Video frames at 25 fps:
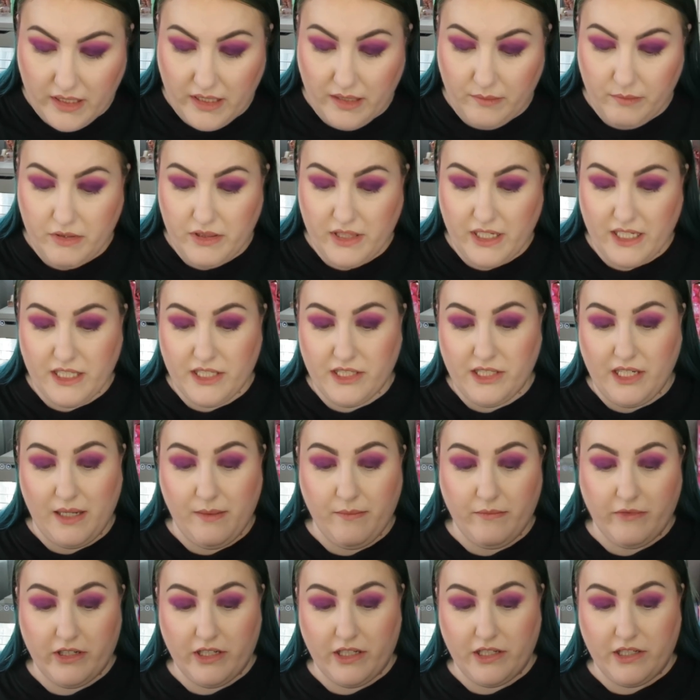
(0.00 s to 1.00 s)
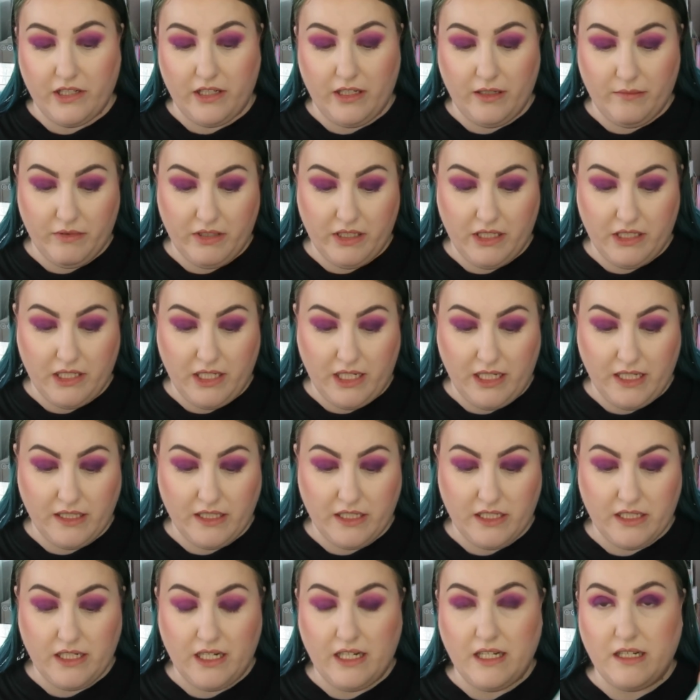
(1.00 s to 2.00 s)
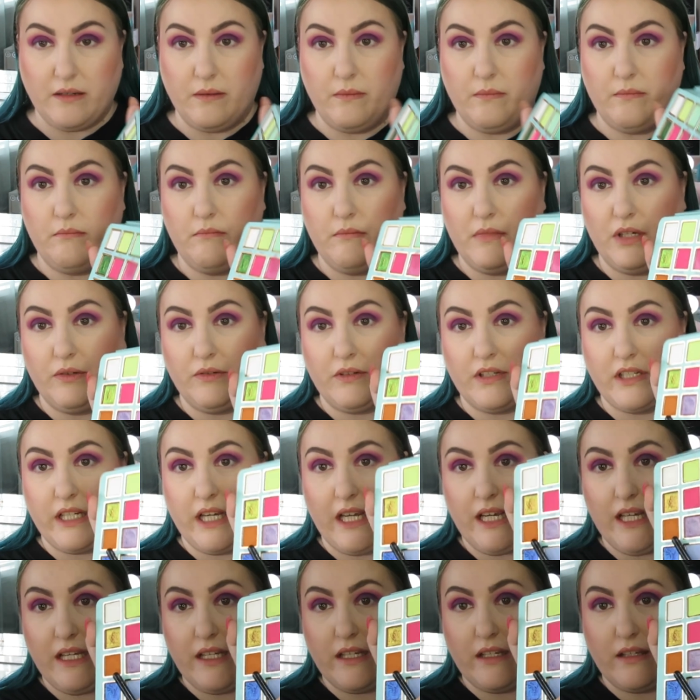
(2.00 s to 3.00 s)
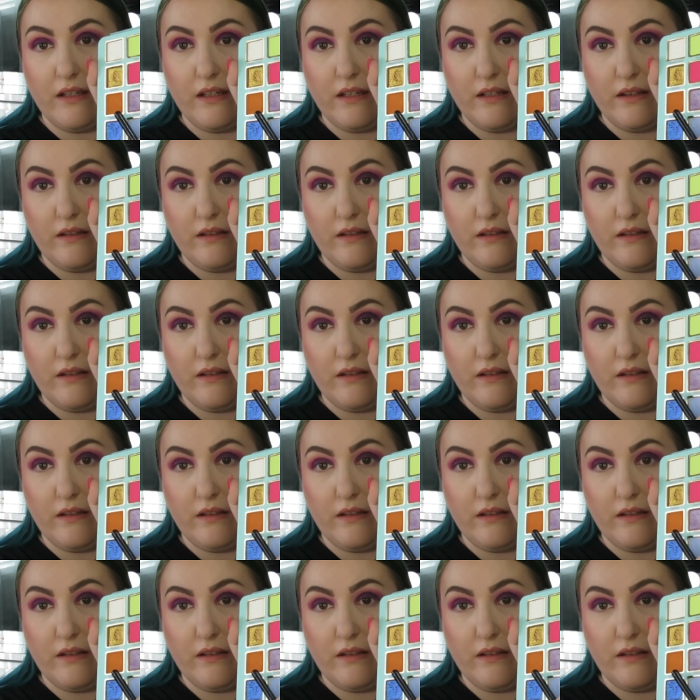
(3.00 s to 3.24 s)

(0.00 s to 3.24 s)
And then with that same brush I'm going to take the shade Milkshake.